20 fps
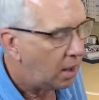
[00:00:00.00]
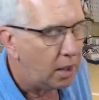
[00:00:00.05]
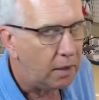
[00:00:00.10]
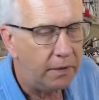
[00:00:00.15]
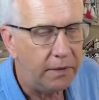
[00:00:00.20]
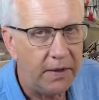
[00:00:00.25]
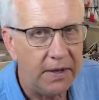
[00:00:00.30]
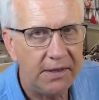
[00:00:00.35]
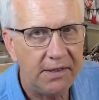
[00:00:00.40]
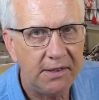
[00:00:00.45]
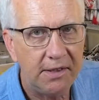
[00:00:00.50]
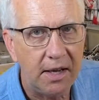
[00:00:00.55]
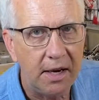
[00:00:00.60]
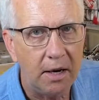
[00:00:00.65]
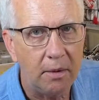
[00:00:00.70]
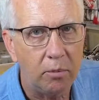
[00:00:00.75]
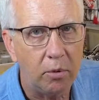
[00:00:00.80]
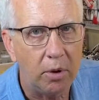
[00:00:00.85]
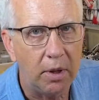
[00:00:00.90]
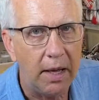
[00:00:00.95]
this
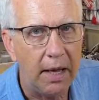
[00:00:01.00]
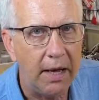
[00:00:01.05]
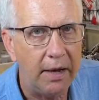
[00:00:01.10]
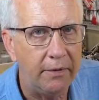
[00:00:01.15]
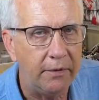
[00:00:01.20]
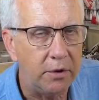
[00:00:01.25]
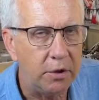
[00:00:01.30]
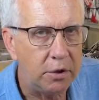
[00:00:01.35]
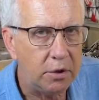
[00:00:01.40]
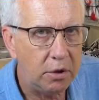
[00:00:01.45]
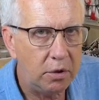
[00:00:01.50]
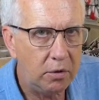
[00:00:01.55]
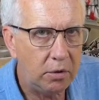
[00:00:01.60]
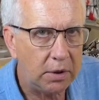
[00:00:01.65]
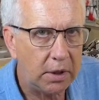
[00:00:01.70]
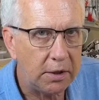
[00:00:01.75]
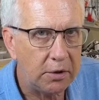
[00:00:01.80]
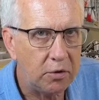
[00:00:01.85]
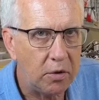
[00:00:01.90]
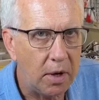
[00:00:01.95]
setup will have two
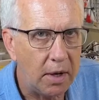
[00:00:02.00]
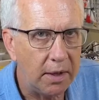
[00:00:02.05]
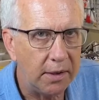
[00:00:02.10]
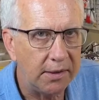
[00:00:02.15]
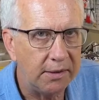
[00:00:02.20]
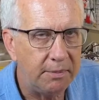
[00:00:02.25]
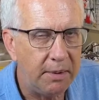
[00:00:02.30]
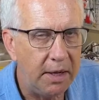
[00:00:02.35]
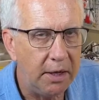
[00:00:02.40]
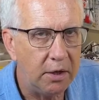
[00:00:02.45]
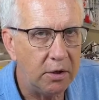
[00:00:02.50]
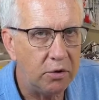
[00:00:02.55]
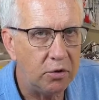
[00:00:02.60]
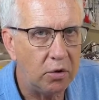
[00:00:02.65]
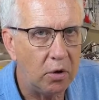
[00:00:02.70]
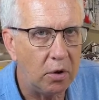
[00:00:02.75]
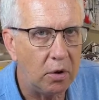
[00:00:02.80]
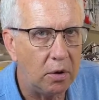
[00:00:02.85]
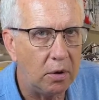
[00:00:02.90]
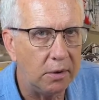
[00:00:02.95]
electronic speed
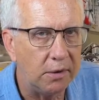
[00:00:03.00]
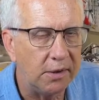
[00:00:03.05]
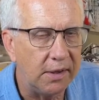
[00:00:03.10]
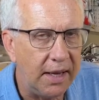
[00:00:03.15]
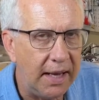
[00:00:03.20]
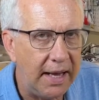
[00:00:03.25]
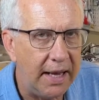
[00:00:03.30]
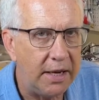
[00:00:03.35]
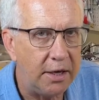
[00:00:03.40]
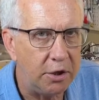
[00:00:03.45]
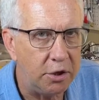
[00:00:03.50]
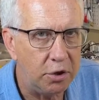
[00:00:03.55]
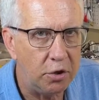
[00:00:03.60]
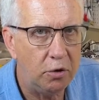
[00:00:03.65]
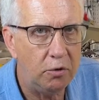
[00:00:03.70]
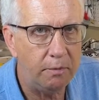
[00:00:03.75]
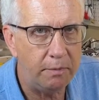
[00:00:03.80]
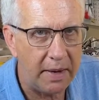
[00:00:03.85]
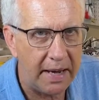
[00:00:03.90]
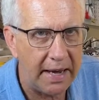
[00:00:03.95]
controls and two
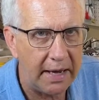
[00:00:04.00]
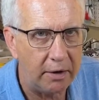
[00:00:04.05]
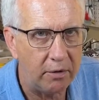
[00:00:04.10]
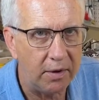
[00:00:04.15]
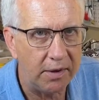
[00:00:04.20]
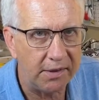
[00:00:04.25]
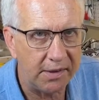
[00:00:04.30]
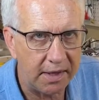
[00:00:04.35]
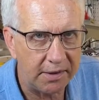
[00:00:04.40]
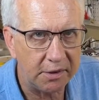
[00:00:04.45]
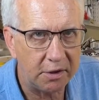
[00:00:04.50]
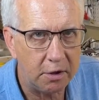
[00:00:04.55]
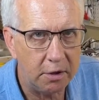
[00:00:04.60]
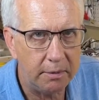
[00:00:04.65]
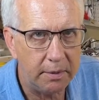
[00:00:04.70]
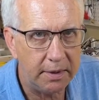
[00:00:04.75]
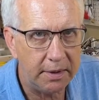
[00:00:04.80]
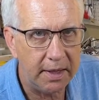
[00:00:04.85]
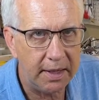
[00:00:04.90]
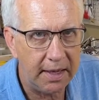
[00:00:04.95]
batteries. That's going to
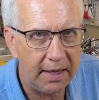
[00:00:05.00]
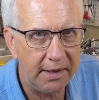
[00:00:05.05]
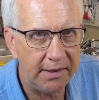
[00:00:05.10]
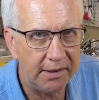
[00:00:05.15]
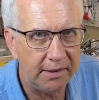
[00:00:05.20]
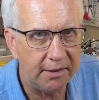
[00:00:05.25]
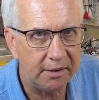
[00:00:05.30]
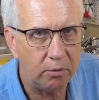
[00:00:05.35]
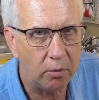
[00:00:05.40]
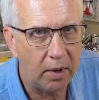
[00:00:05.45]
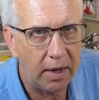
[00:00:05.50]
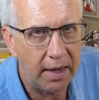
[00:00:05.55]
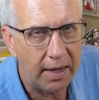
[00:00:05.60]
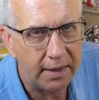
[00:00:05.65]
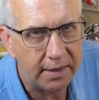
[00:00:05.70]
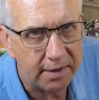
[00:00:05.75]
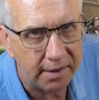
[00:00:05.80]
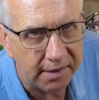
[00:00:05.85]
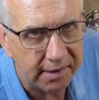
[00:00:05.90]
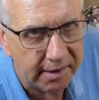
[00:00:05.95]
be the easiest way
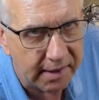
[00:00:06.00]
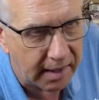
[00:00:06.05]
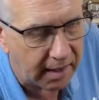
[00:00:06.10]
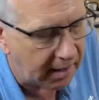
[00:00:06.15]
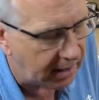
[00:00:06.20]
to set it